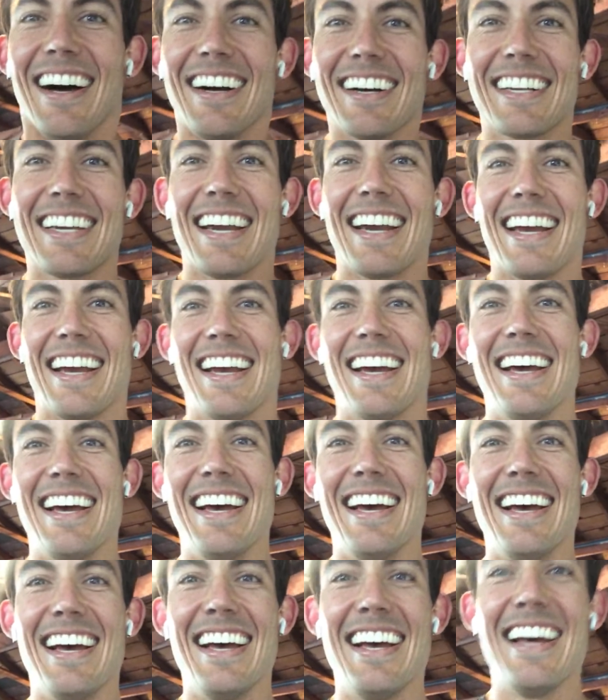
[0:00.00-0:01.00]
okay.
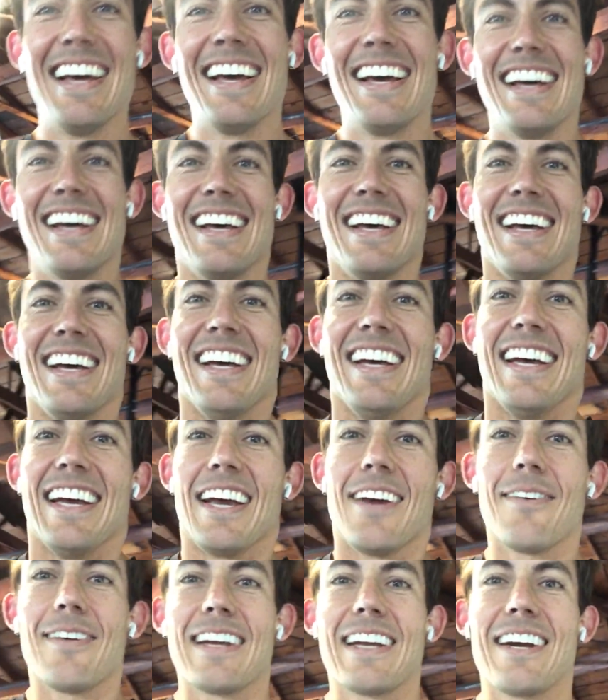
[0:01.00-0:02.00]

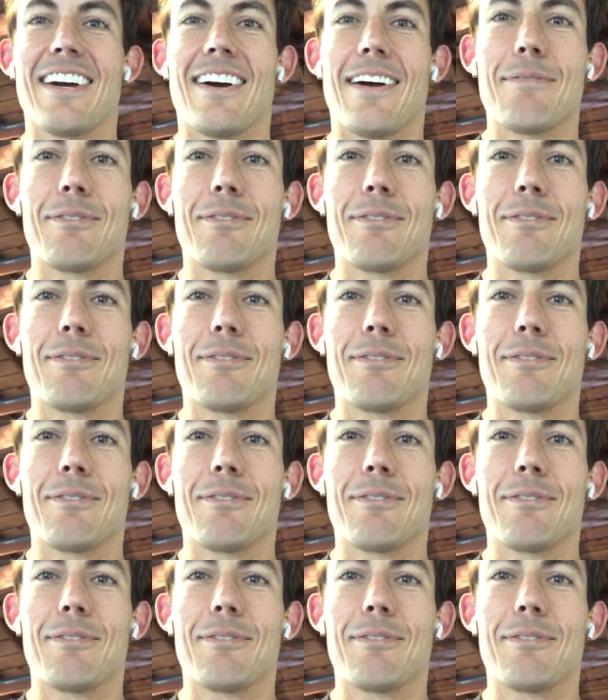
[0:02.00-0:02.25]
Here we go.